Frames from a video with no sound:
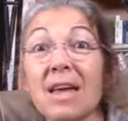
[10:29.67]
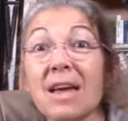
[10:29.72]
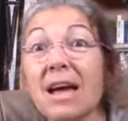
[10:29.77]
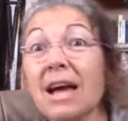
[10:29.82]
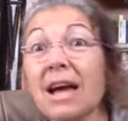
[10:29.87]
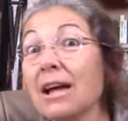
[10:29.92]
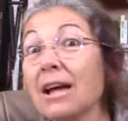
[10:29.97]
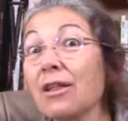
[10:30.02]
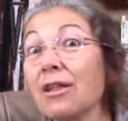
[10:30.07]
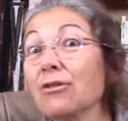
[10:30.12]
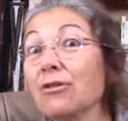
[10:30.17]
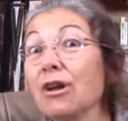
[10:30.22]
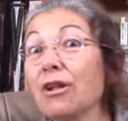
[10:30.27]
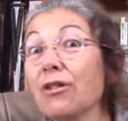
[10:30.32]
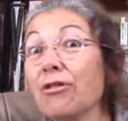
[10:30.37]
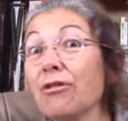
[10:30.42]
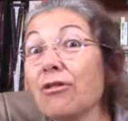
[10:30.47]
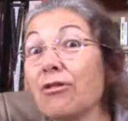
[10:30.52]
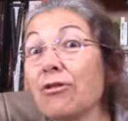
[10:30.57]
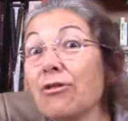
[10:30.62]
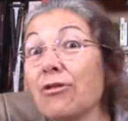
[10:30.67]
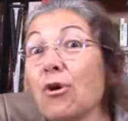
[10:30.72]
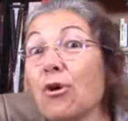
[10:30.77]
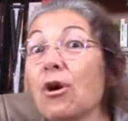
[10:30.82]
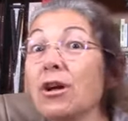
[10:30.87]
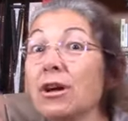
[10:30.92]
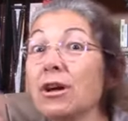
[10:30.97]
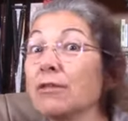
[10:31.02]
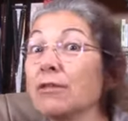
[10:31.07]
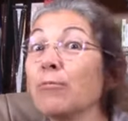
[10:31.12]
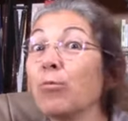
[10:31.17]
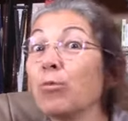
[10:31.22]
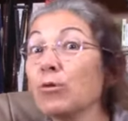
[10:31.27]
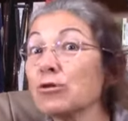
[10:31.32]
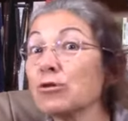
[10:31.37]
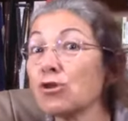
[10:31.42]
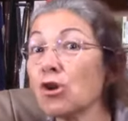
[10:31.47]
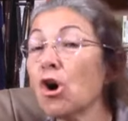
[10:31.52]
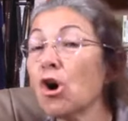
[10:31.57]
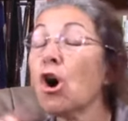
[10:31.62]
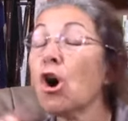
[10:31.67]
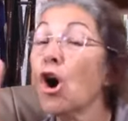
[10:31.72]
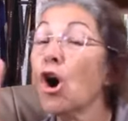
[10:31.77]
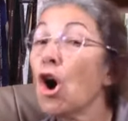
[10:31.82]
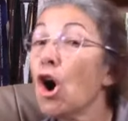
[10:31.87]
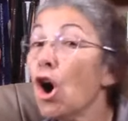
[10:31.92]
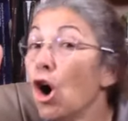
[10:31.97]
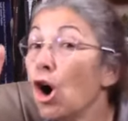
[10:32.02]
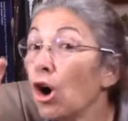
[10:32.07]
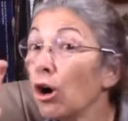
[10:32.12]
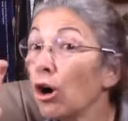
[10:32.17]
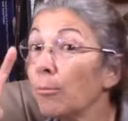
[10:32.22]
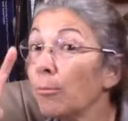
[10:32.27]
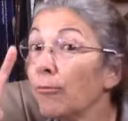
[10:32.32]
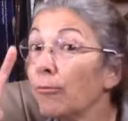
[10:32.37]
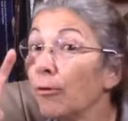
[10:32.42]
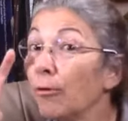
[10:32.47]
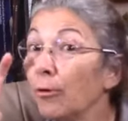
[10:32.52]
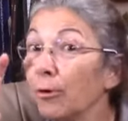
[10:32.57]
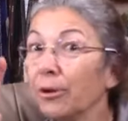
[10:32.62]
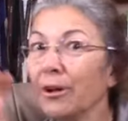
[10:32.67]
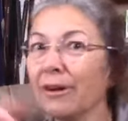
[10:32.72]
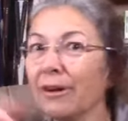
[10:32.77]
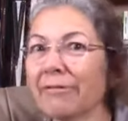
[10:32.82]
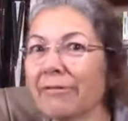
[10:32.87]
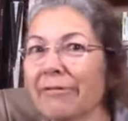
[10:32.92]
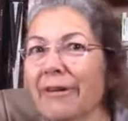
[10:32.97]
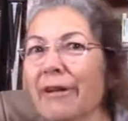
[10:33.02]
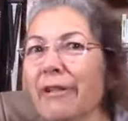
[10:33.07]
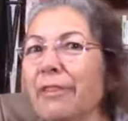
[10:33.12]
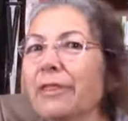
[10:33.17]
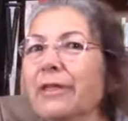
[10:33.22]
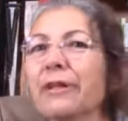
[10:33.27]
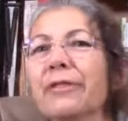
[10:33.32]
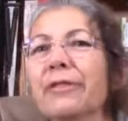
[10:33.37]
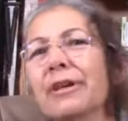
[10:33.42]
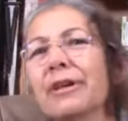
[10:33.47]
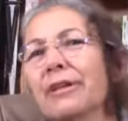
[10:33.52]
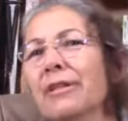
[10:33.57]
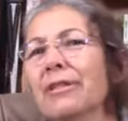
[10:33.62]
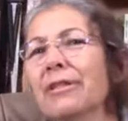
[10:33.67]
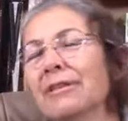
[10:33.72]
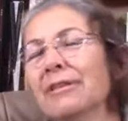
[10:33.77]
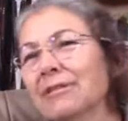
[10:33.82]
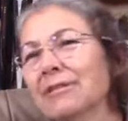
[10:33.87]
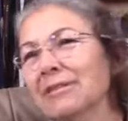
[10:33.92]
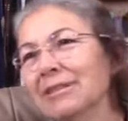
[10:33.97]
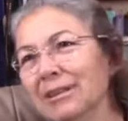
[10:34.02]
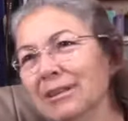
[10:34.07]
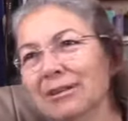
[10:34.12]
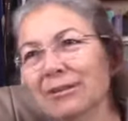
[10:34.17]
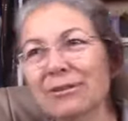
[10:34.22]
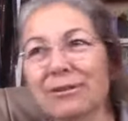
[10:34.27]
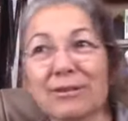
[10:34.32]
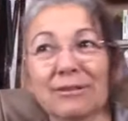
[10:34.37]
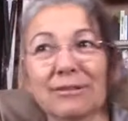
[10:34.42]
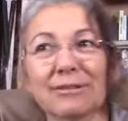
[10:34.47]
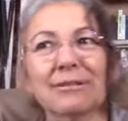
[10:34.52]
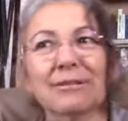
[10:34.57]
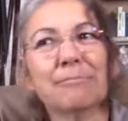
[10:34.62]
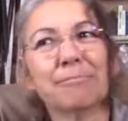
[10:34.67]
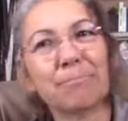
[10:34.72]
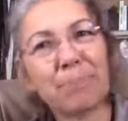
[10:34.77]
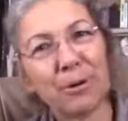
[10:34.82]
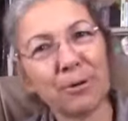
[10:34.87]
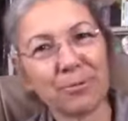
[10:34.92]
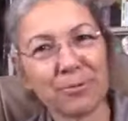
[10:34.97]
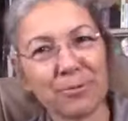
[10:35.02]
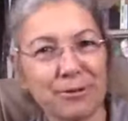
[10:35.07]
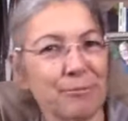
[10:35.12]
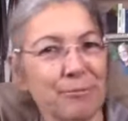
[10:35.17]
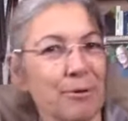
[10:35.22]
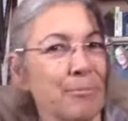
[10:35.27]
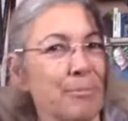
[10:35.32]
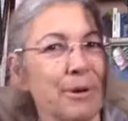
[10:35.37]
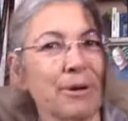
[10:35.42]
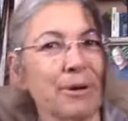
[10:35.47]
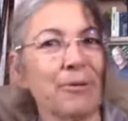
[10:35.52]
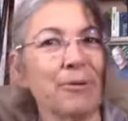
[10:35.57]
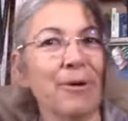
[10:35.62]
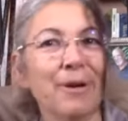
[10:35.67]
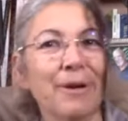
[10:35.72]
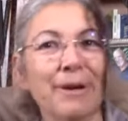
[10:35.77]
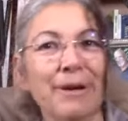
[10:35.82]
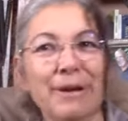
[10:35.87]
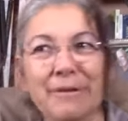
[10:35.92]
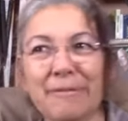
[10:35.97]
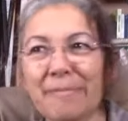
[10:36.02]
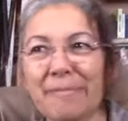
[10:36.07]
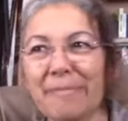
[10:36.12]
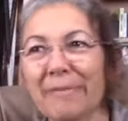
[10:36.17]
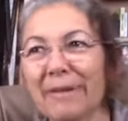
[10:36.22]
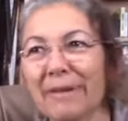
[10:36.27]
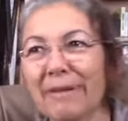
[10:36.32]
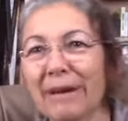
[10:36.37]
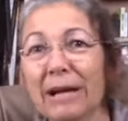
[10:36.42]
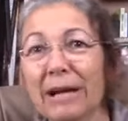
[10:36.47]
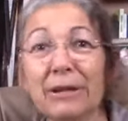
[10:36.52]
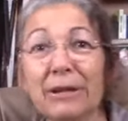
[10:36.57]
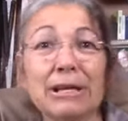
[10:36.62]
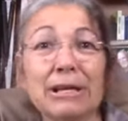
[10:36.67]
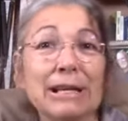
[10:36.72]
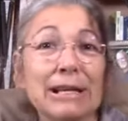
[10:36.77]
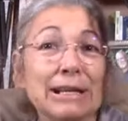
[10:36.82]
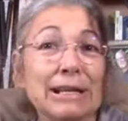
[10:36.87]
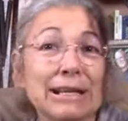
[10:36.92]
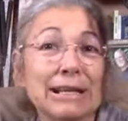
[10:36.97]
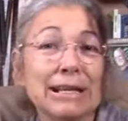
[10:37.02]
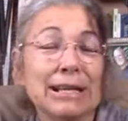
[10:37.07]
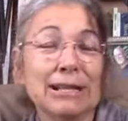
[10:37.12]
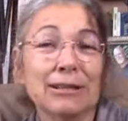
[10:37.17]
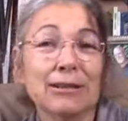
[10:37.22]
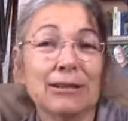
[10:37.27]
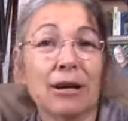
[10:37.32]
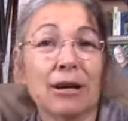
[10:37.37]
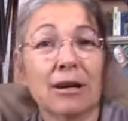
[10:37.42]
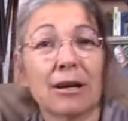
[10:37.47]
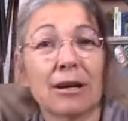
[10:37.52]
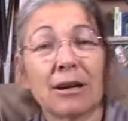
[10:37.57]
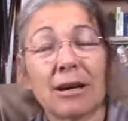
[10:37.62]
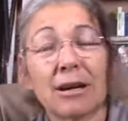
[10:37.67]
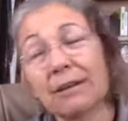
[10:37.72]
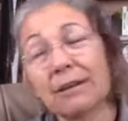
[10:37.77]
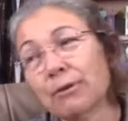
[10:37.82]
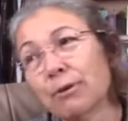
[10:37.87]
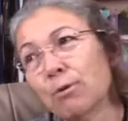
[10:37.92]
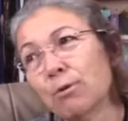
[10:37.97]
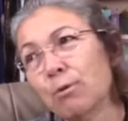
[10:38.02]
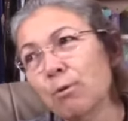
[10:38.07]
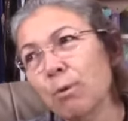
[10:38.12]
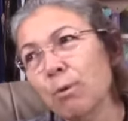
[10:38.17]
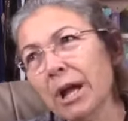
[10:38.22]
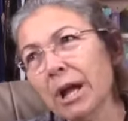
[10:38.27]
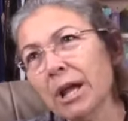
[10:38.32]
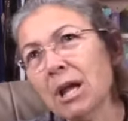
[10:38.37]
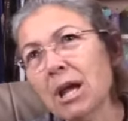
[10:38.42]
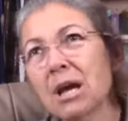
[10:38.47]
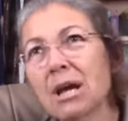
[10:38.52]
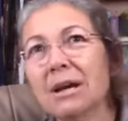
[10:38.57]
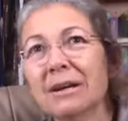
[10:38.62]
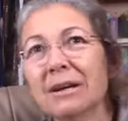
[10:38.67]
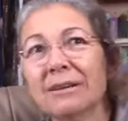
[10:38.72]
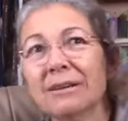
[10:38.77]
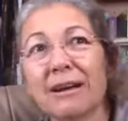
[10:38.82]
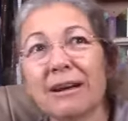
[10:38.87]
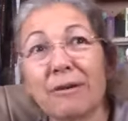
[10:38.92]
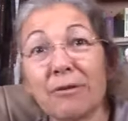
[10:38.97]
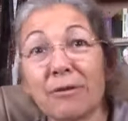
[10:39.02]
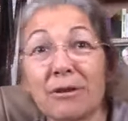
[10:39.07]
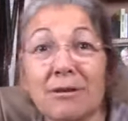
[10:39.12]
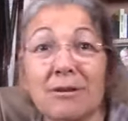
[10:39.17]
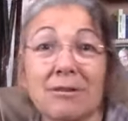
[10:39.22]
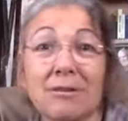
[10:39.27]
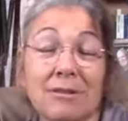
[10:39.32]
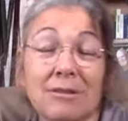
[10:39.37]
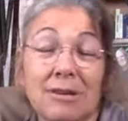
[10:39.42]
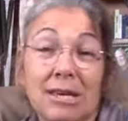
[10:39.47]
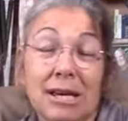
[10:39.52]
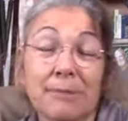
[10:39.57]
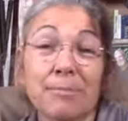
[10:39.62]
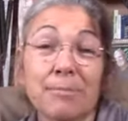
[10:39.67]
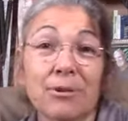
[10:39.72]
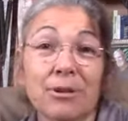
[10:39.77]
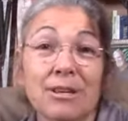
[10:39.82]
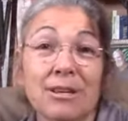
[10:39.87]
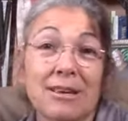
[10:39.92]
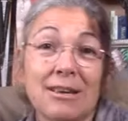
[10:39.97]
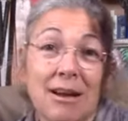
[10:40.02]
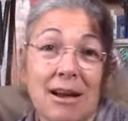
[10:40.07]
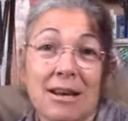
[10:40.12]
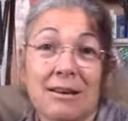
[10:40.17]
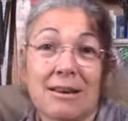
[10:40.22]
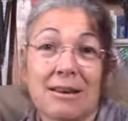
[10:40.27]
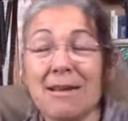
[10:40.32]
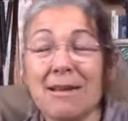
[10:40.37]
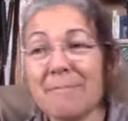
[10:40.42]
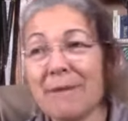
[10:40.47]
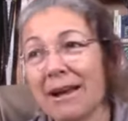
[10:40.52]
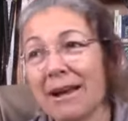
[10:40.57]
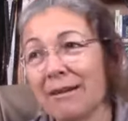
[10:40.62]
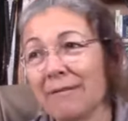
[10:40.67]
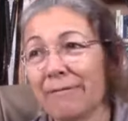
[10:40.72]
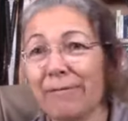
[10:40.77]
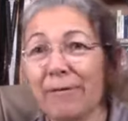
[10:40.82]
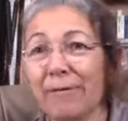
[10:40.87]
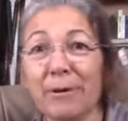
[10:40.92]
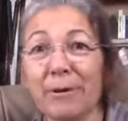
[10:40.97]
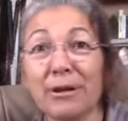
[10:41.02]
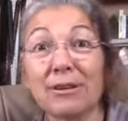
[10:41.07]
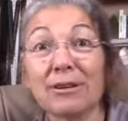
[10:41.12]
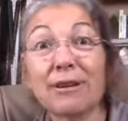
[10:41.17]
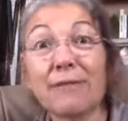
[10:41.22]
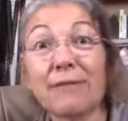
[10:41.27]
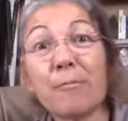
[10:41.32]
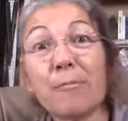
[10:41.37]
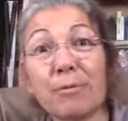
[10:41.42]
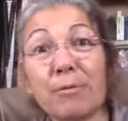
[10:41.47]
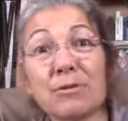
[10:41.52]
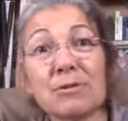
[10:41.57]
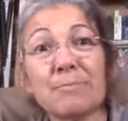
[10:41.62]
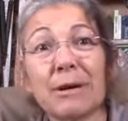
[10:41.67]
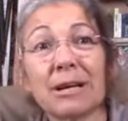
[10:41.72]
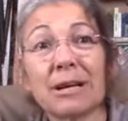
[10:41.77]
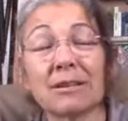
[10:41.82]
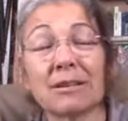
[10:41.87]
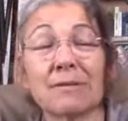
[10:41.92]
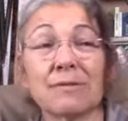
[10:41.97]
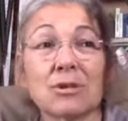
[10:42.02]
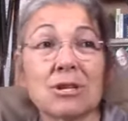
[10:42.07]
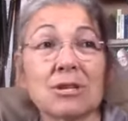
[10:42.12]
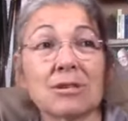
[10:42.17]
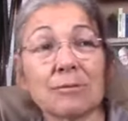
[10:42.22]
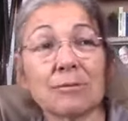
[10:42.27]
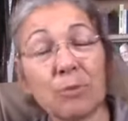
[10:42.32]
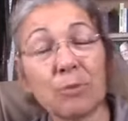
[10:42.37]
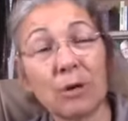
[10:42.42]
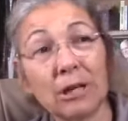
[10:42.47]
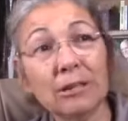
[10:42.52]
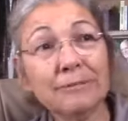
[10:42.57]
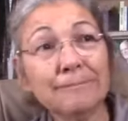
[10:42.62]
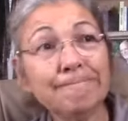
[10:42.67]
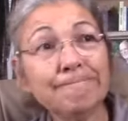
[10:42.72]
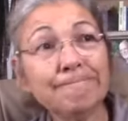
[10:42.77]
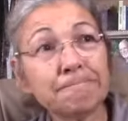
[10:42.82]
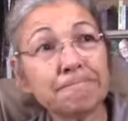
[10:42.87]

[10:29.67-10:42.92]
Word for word: and thought it was harmful enough that they needed to post a rebuttal. And they did it in kind of a cool way. Now, Kimberly kind of came at it from a different perspective. She said, Well,